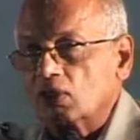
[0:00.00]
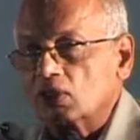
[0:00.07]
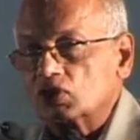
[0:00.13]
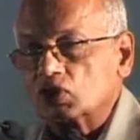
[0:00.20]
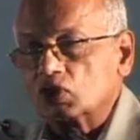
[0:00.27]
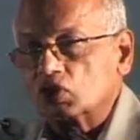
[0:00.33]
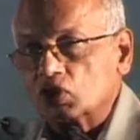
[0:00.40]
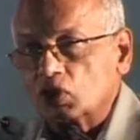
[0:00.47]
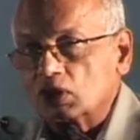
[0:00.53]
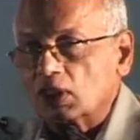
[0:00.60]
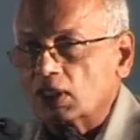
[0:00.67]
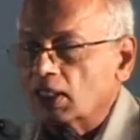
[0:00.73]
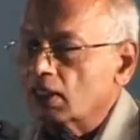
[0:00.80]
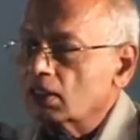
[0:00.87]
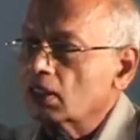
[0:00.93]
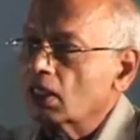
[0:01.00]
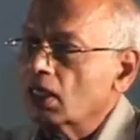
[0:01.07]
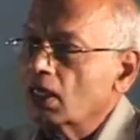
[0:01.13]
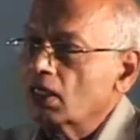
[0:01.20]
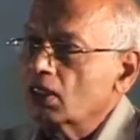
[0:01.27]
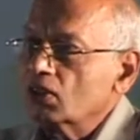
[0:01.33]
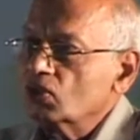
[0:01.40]
or Sushruta,
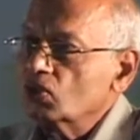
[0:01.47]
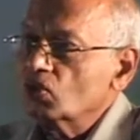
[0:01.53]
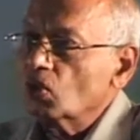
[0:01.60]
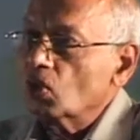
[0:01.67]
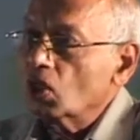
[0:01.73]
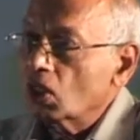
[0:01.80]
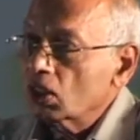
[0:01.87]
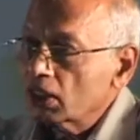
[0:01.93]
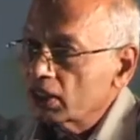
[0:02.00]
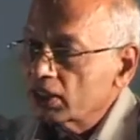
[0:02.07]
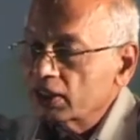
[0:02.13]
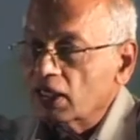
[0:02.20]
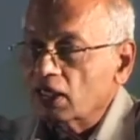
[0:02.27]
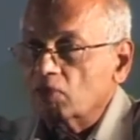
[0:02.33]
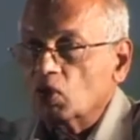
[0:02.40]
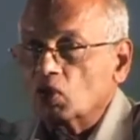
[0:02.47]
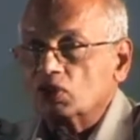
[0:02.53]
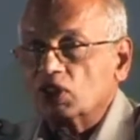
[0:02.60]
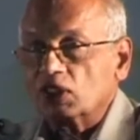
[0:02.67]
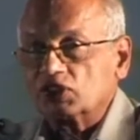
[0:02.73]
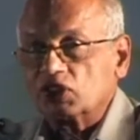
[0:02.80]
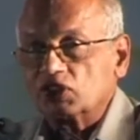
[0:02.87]
you no longer hear
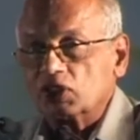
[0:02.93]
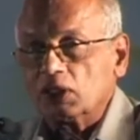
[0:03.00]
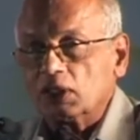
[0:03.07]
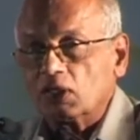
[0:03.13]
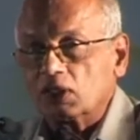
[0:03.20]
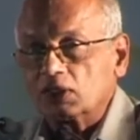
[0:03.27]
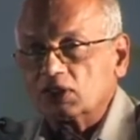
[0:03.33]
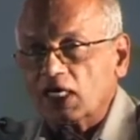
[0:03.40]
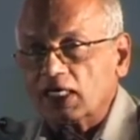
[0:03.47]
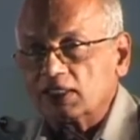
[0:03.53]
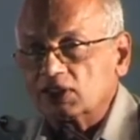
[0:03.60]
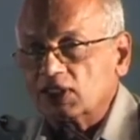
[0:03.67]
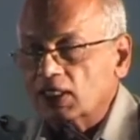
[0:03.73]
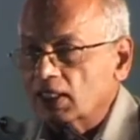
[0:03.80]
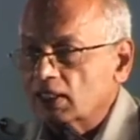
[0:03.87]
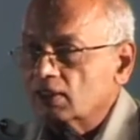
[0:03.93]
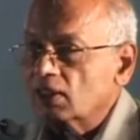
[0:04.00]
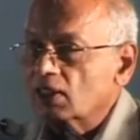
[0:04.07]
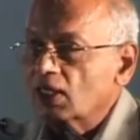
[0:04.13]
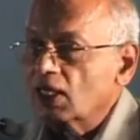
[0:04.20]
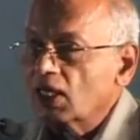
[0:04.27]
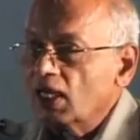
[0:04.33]
about Takshashila or Nalanda,
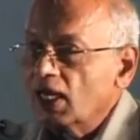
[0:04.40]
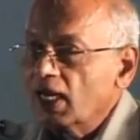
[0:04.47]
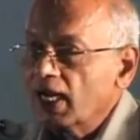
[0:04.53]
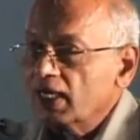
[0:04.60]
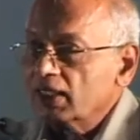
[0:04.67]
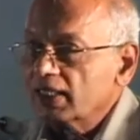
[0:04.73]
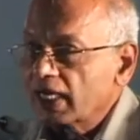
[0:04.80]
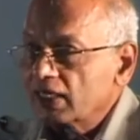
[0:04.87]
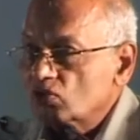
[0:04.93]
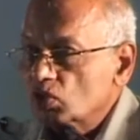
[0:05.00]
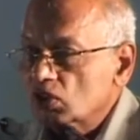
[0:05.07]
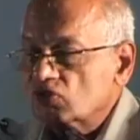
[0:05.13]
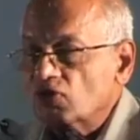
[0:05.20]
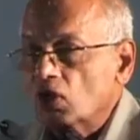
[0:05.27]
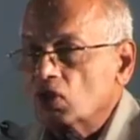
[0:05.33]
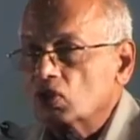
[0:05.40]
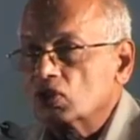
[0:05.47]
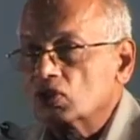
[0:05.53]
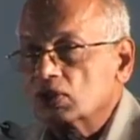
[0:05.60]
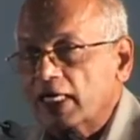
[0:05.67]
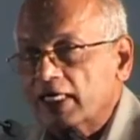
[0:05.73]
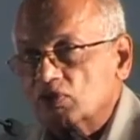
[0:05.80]
and that was
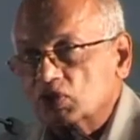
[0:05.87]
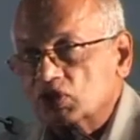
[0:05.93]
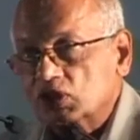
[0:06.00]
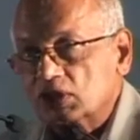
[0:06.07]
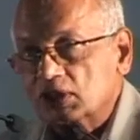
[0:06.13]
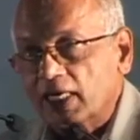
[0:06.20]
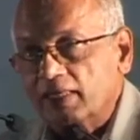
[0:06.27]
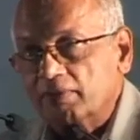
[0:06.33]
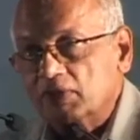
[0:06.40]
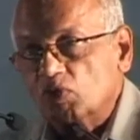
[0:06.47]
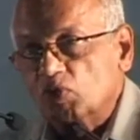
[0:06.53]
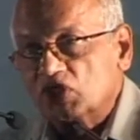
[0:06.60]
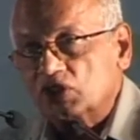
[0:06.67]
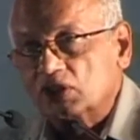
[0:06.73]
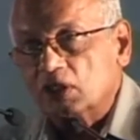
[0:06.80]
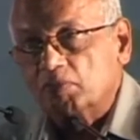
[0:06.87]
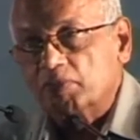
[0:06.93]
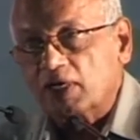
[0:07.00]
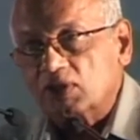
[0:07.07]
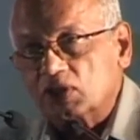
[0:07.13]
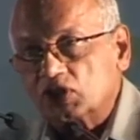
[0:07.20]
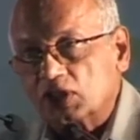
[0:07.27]
the time the Western
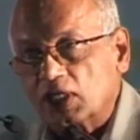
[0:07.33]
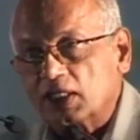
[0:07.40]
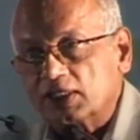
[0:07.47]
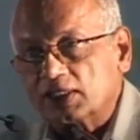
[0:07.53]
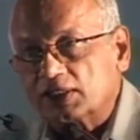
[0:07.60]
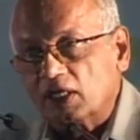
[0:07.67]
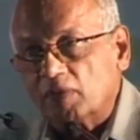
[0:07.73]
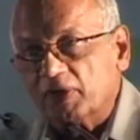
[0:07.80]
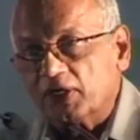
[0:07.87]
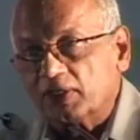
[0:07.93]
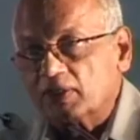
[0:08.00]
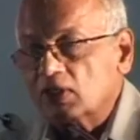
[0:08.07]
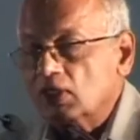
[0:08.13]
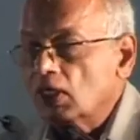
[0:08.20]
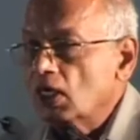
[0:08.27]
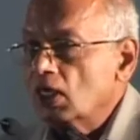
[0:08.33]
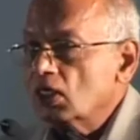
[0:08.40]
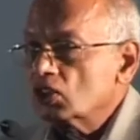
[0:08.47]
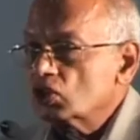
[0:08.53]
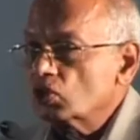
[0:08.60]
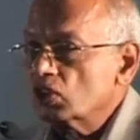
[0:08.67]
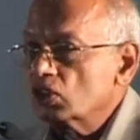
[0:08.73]
powers started coming.
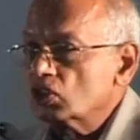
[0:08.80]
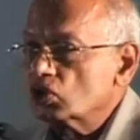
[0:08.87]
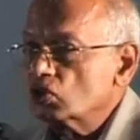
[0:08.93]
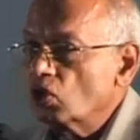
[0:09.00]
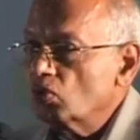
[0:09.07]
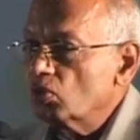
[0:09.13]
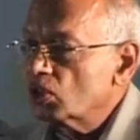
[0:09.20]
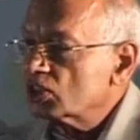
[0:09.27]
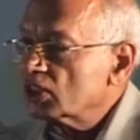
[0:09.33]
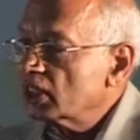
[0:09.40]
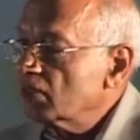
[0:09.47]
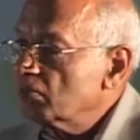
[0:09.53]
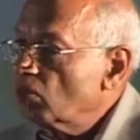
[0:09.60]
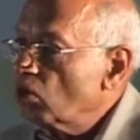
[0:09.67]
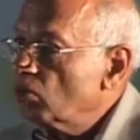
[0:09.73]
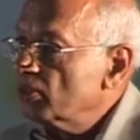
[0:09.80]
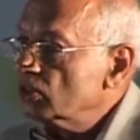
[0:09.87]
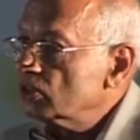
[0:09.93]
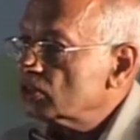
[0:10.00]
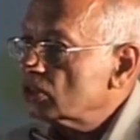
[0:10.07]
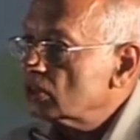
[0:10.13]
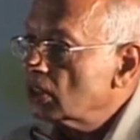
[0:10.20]
So it is no more than a
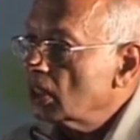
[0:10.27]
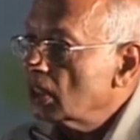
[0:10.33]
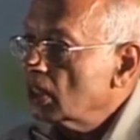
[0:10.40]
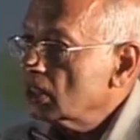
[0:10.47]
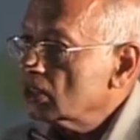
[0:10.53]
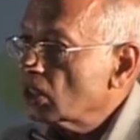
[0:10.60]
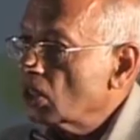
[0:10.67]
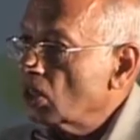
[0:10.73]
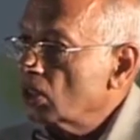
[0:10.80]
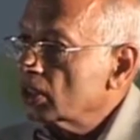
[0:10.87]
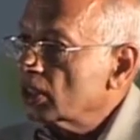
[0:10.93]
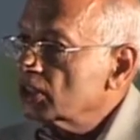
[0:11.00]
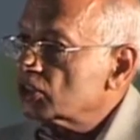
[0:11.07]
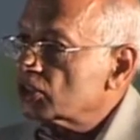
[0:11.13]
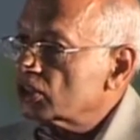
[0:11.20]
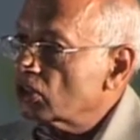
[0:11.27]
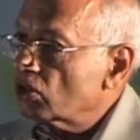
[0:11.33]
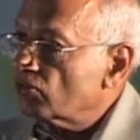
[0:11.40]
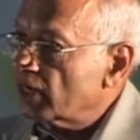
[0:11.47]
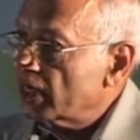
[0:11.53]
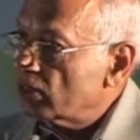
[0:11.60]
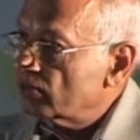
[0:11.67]
moment in the long history
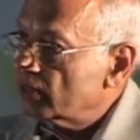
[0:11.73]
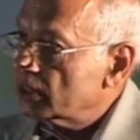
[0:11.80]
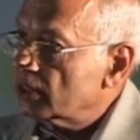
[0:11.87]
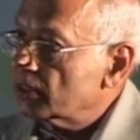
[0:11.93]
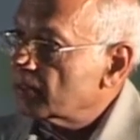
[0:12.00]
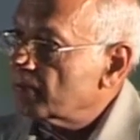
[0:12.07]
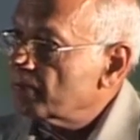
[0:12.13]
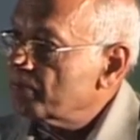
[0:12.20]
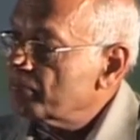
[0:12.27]
of Ayurveda.